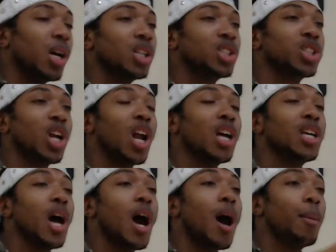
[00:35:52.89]

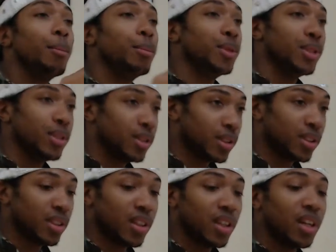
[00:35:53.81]
Shalayam
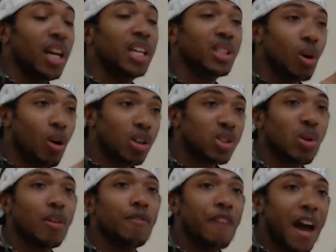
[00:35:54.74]
is also
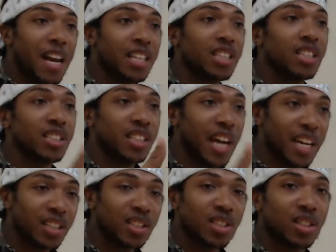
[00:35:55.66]
a valid
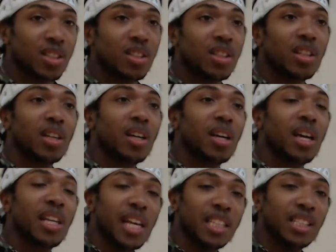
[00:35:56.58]
tense
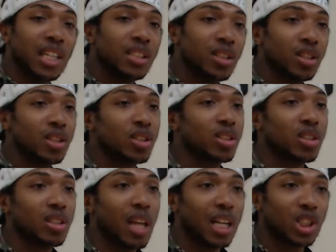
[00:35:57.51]
in a sentence
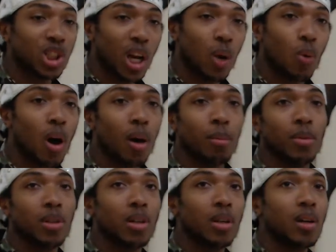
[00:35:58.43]
like shalom.
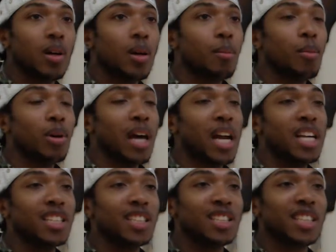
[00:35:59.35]
But that
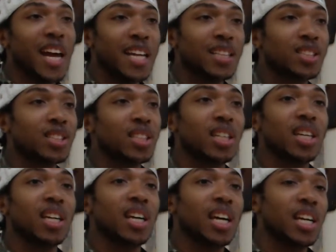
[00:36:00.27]
is a tense
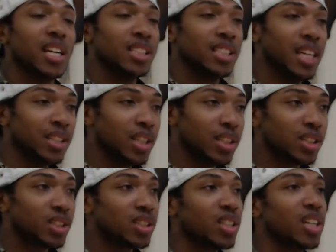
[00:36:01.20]
in a
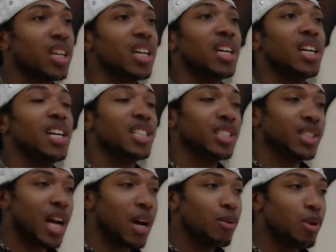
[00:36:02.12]
sentence. It's
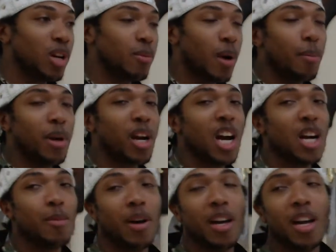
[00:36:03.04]
not real Hebrew. Big
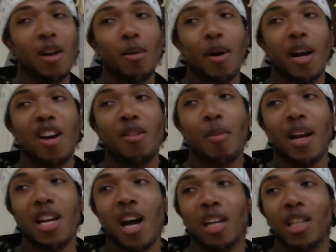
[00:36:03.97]

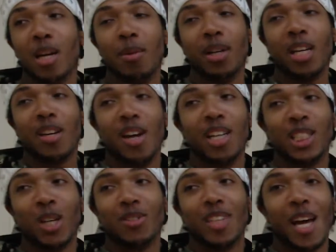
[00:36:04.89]
everybody out there, man.
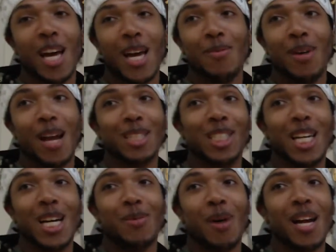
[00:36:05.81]
yourselves a hand, man. I see
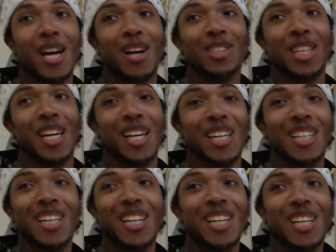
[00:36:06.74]
everybody out there
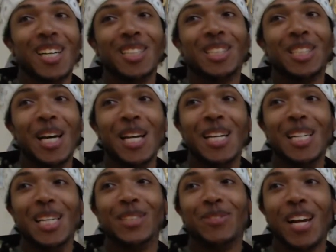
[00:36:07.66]

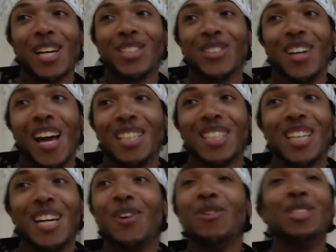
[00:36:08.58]
telling these fake Israelites,
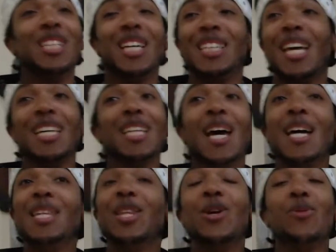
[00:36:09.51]
they're not
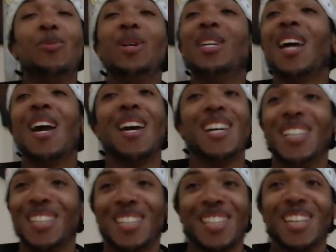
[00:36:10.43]
in the
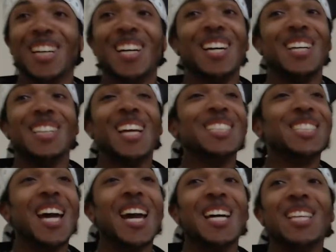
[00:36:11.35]
U.P.K. They
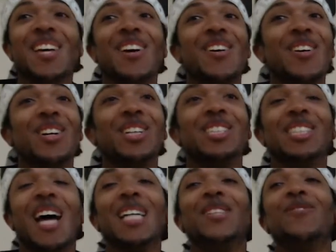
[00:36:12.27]
say
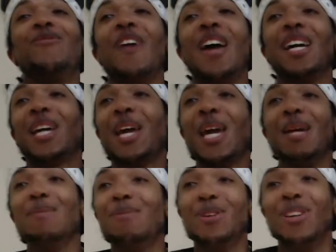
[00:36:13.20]
that's fake
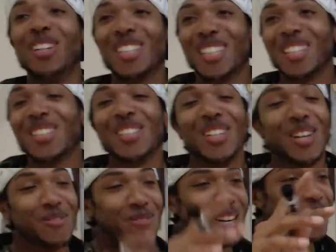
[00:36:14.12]
Hebrew.
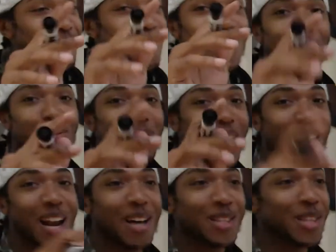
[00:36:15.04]
Yo, big up
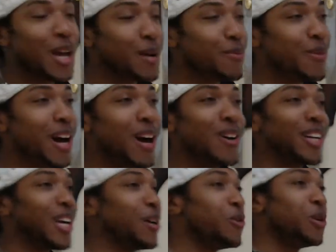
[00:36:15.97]
y'all out there, man. I don't
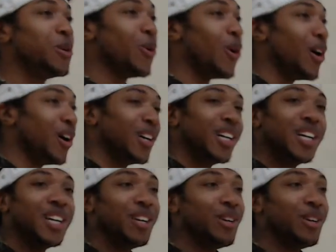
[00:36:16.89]
care who you are.